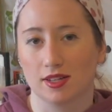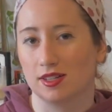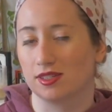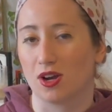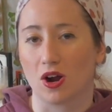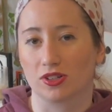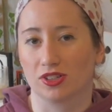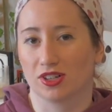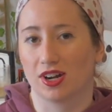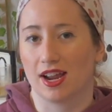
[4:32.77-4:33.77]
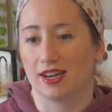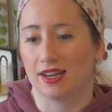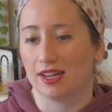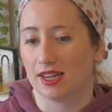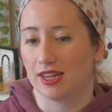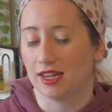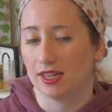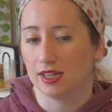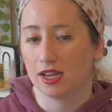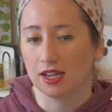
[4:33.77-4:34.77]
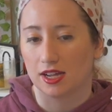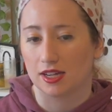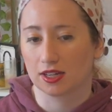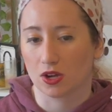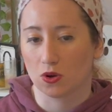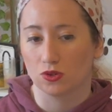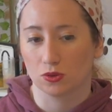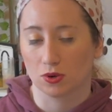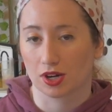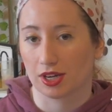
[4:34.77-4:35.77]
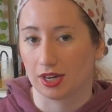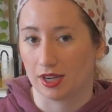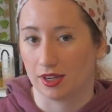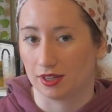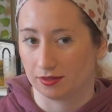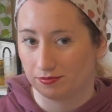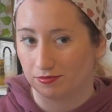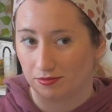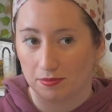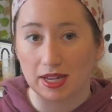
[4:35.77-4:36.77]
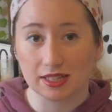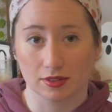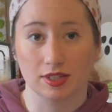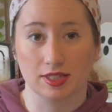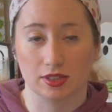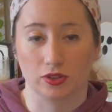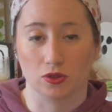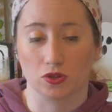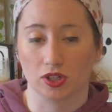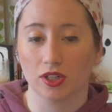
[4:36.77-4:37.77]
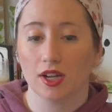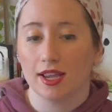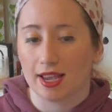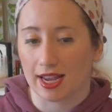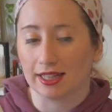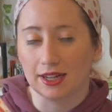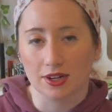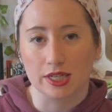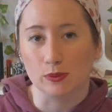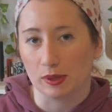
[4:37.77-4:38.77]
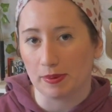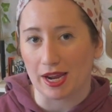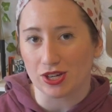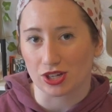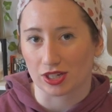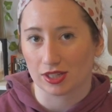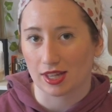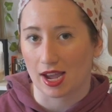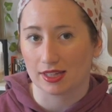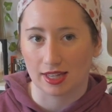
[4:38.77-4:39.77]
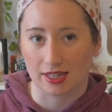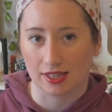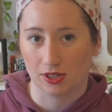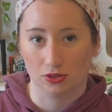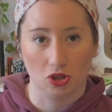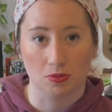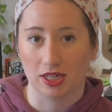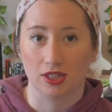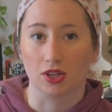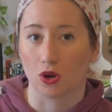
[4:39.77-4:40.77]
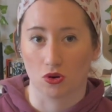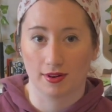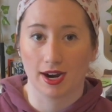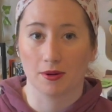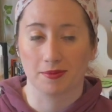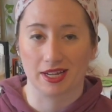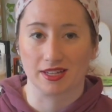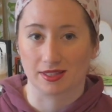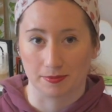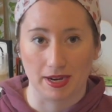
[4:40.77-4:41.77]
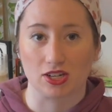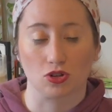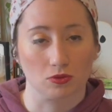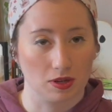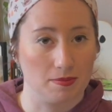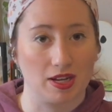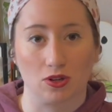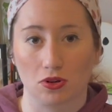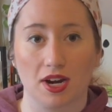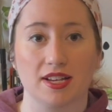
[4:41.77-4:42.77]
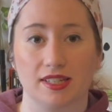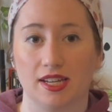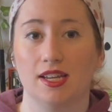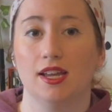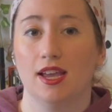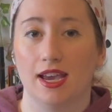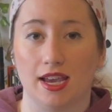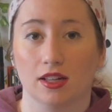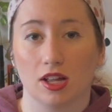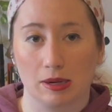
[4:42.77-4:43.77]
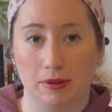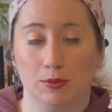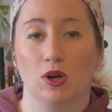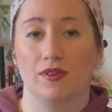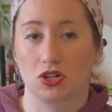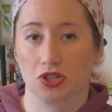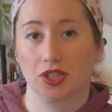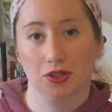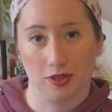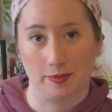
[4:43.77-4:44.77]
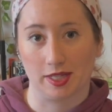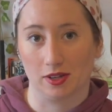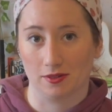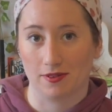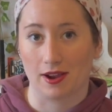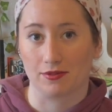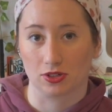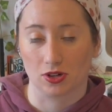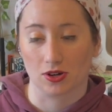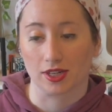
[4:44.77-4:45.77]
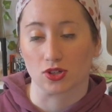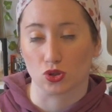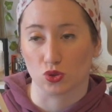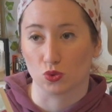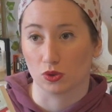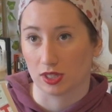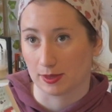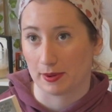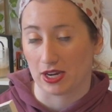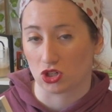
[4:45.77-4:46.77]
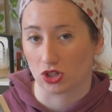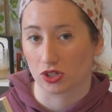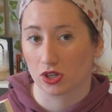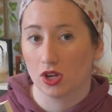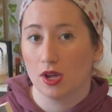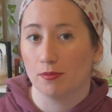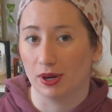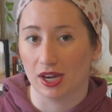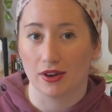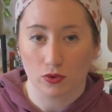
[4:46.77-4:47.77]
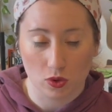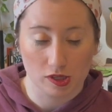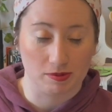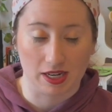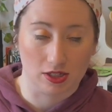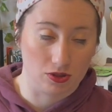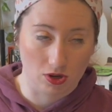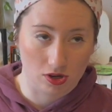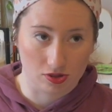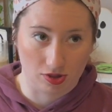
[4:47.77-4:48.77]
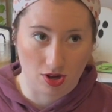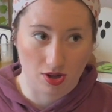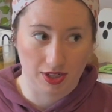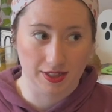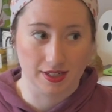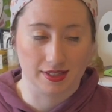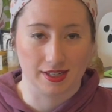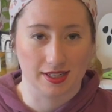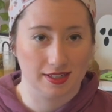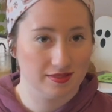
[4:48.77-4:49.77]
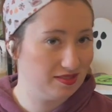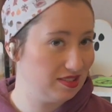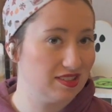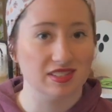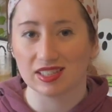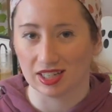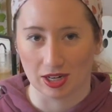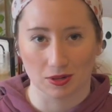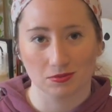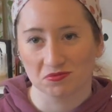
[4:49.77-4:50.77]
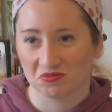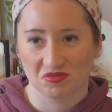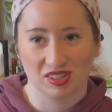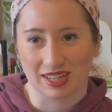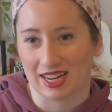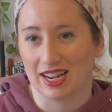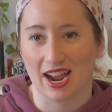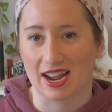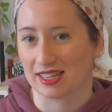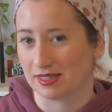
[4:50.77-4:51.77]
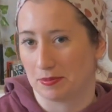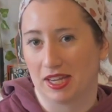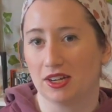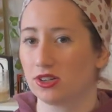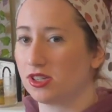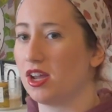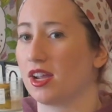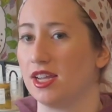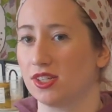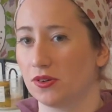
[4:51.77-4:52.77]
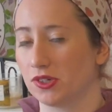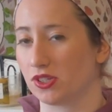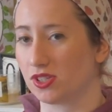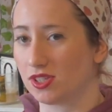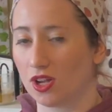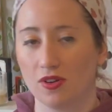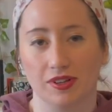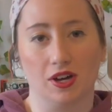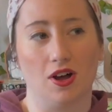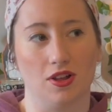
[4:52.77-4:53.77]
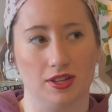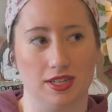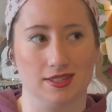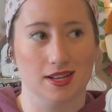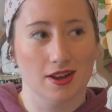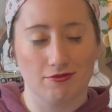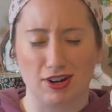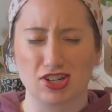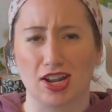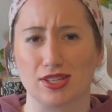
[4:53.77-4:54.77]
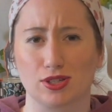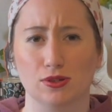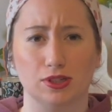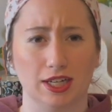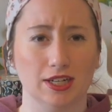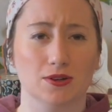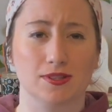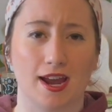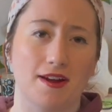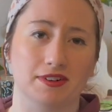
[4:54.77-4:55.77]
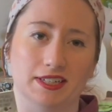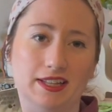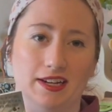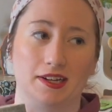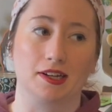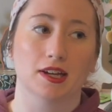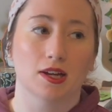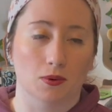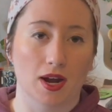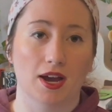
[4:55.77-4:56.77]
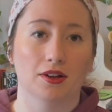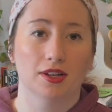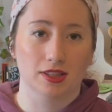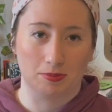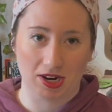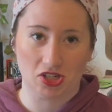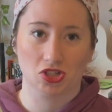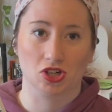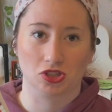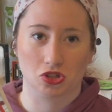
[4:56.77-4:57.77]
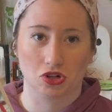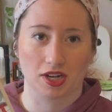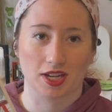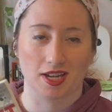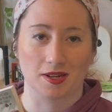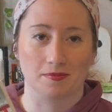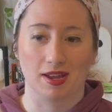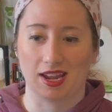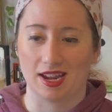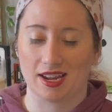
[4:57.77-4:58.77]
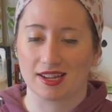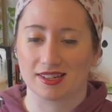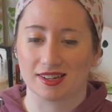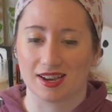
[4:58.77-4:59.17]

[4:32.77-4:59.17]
doctor, and he goes to work in a mental institution, and there is one patient that they tell nobody to go around because the patient can make you crazy, and a lot of people have actually killed themselves after talking to this patient. But of course, being a new doctor and all, he thinks that he has beginner's luck. He's going to solve it all. He's fresh out of school and he knows everything. Well, the patient starts to trick him, and